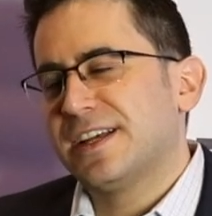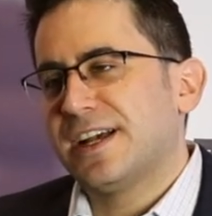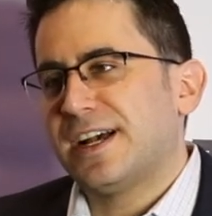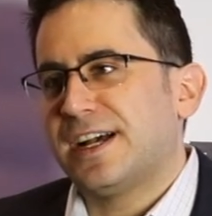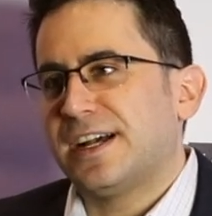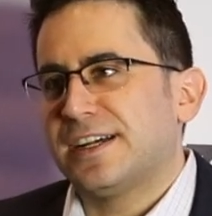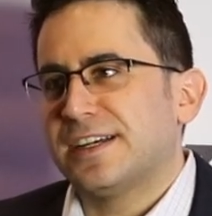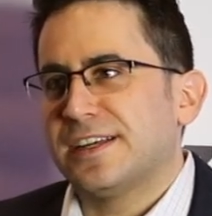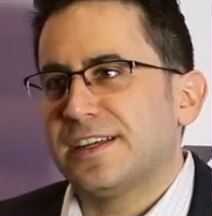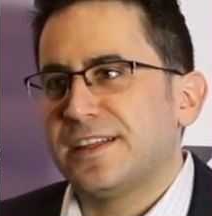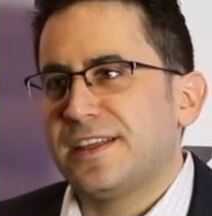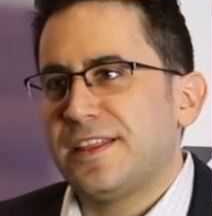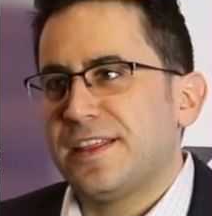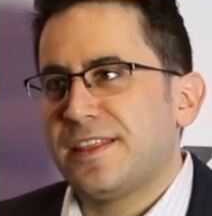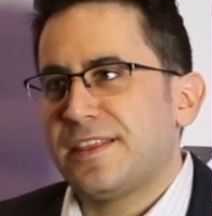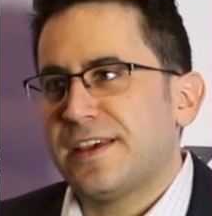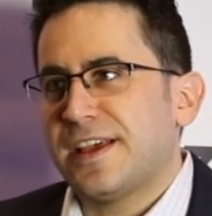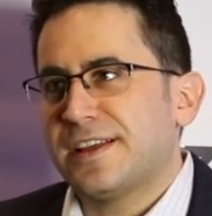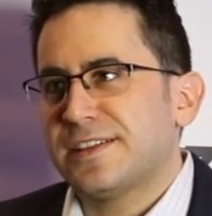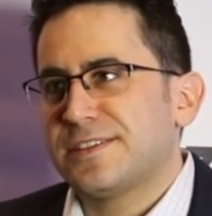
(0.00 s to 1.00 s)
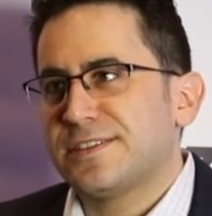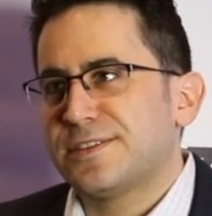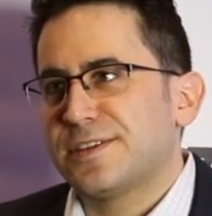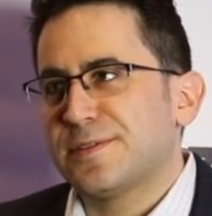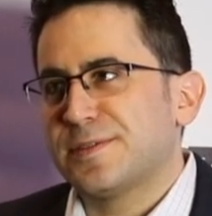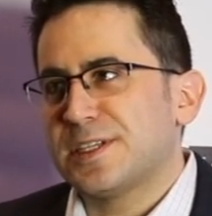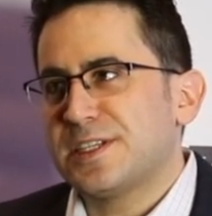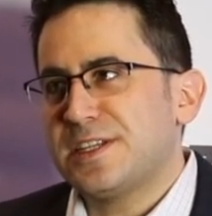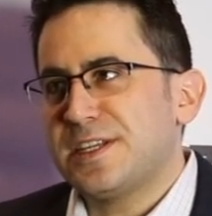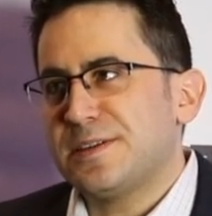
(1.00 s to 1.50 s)
They had sort
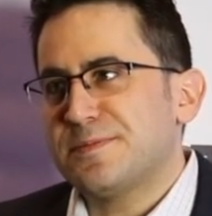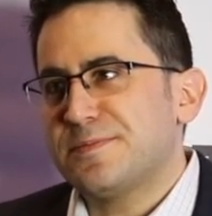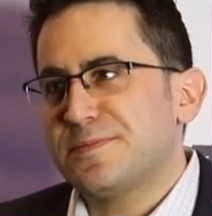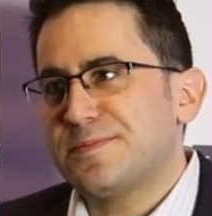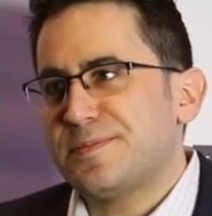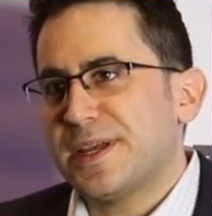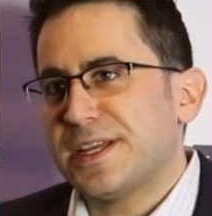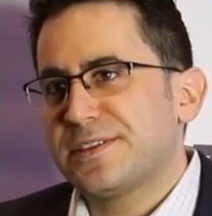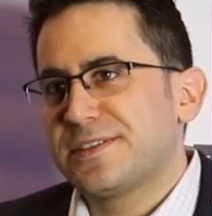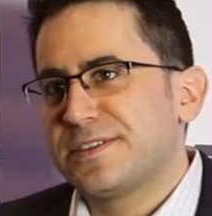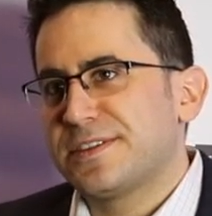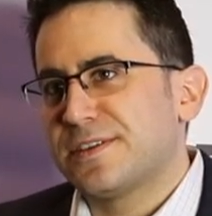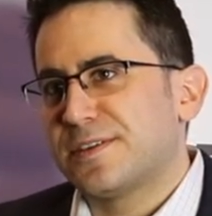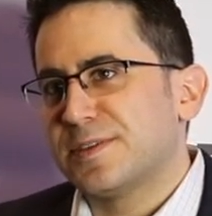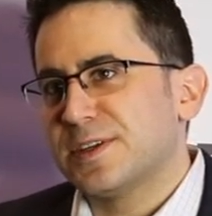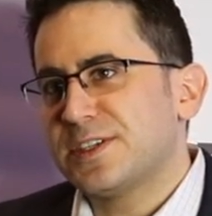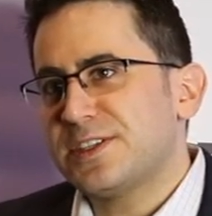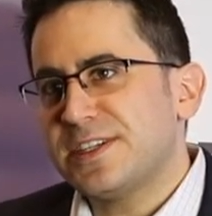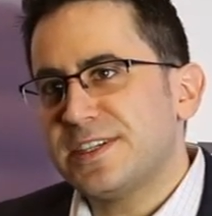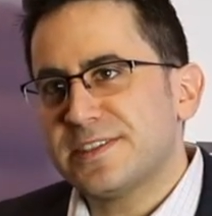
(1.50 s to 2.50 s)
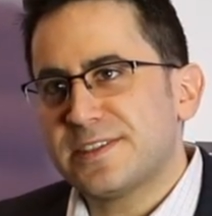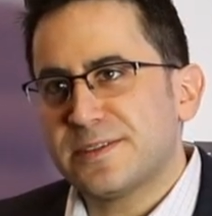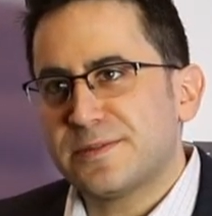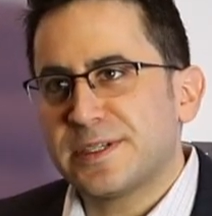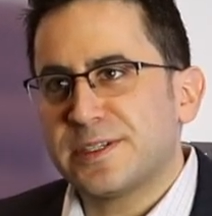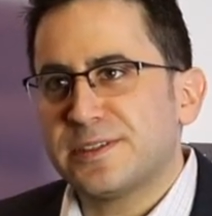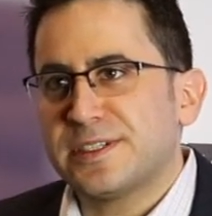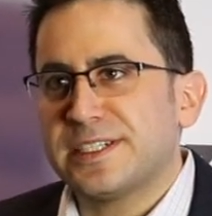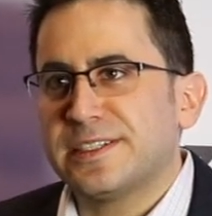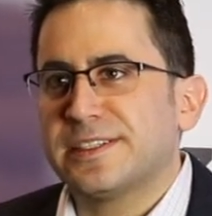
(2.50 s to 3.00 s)
of a team based overseas that
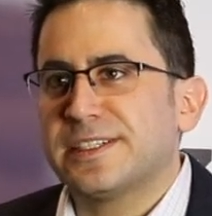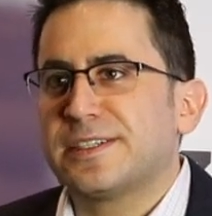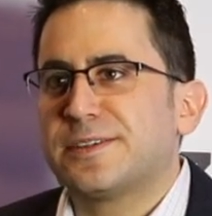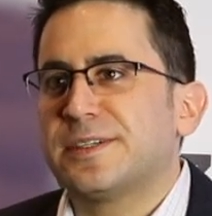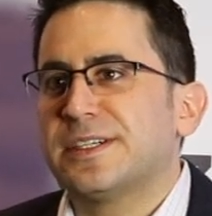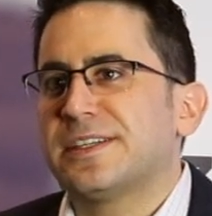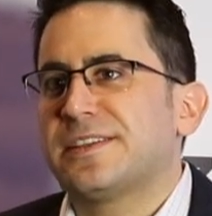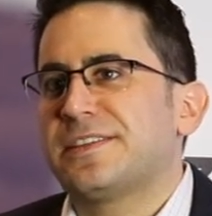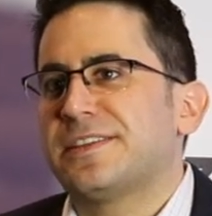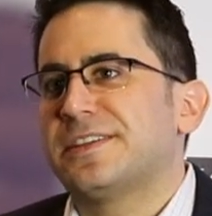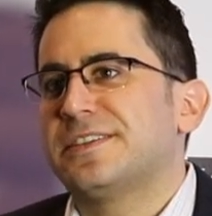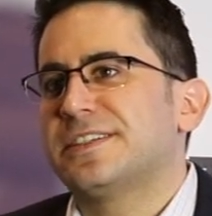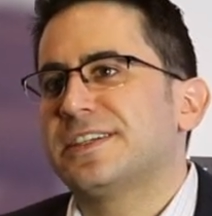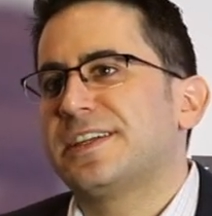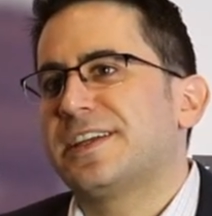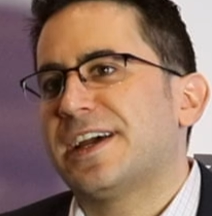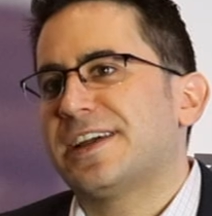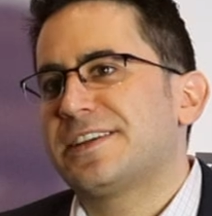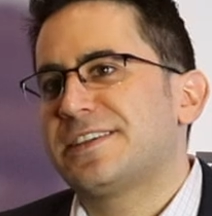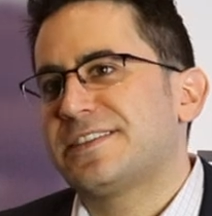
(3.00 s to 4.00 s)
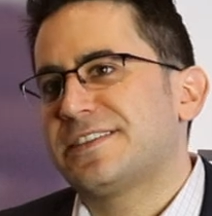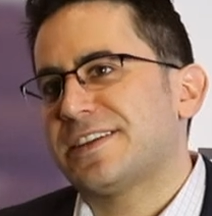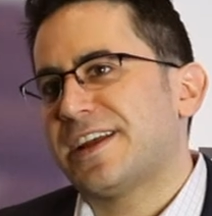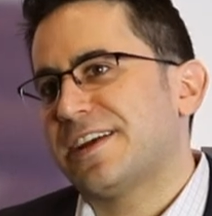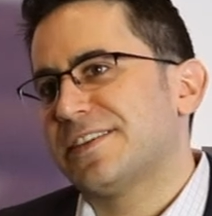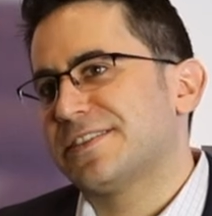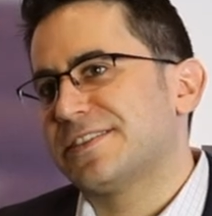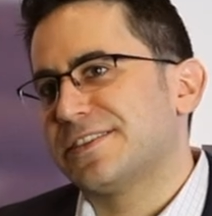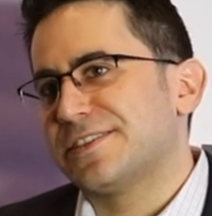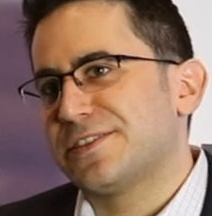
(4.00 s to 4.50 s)
we were dealing with, and to get
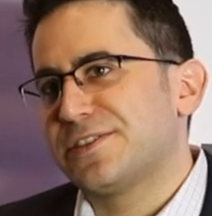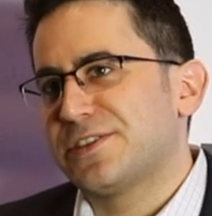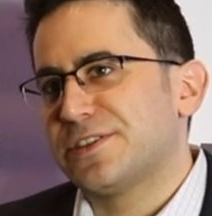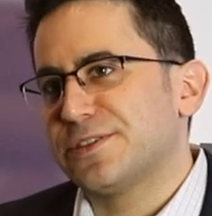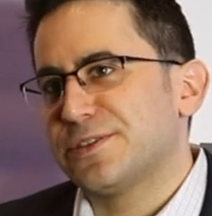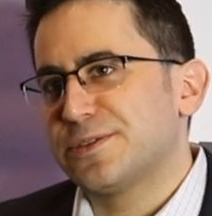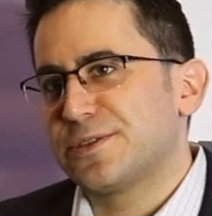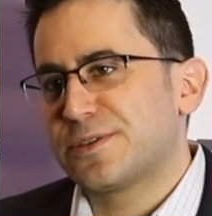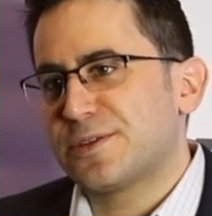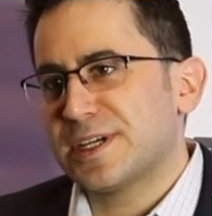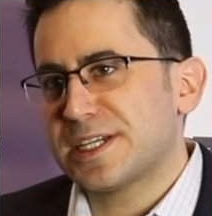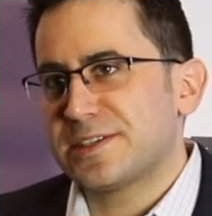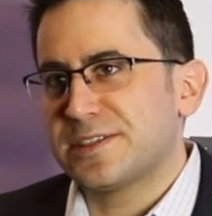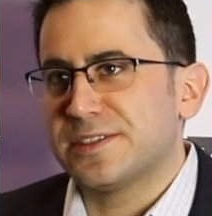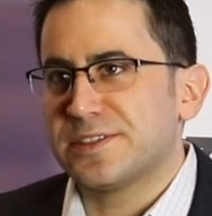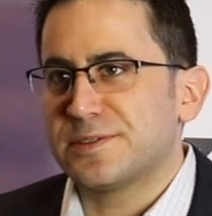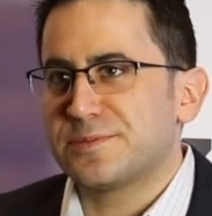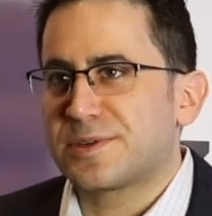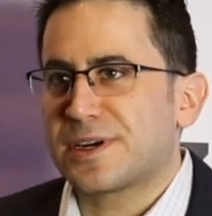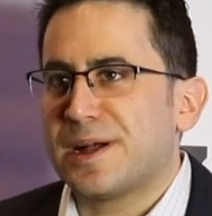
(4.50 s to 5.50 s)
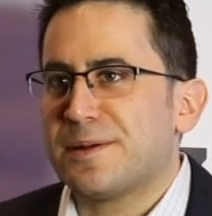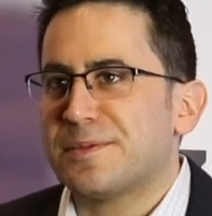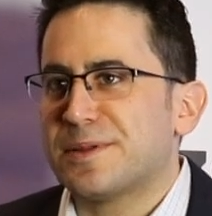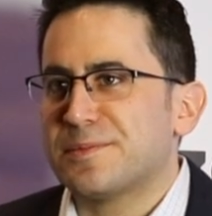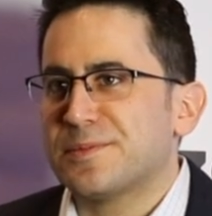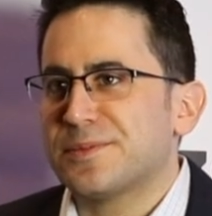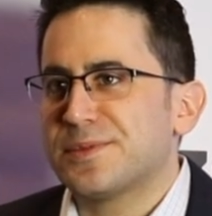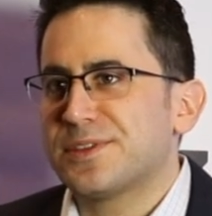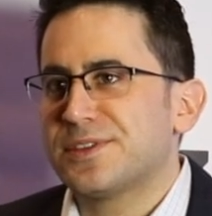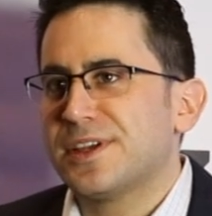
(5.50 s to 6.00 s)
answers to questions and
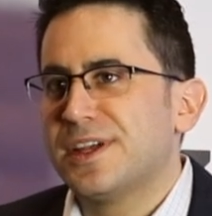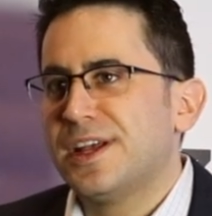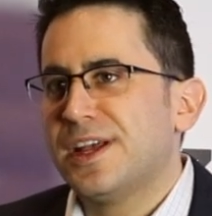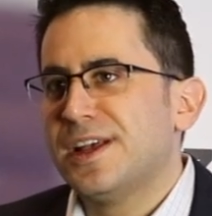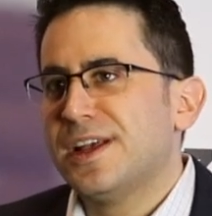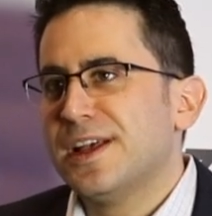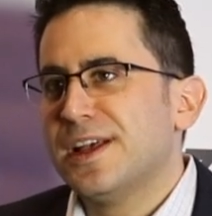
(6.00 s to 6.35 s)
problems it